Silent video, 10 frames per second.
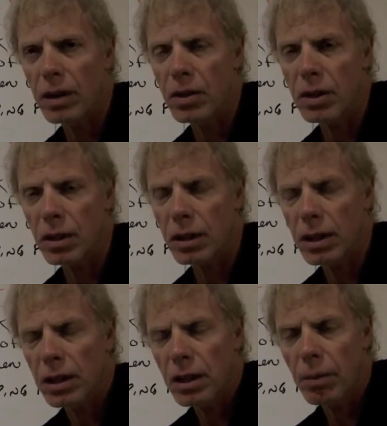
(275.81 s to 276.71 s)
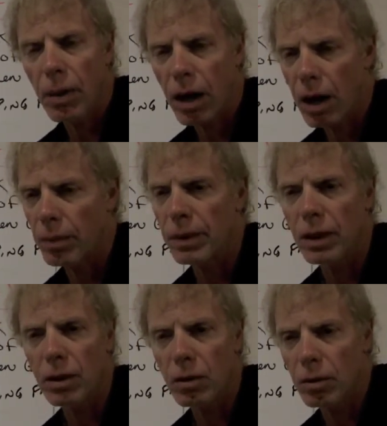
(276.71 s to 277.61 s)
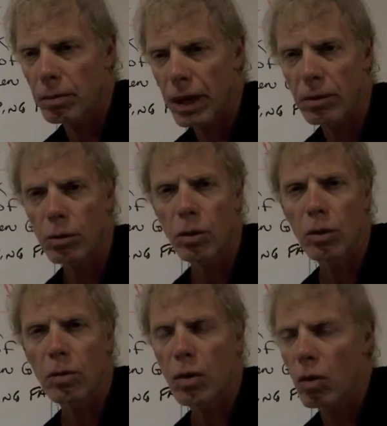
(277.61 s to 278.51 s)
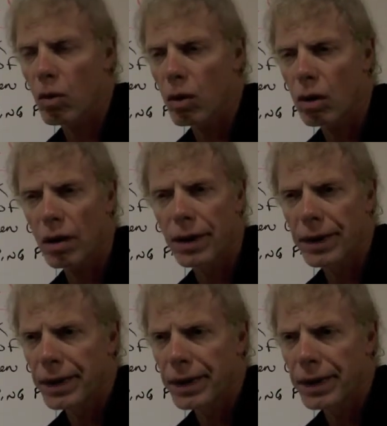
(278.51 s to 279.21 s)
Is it in an apartment or a bedroom or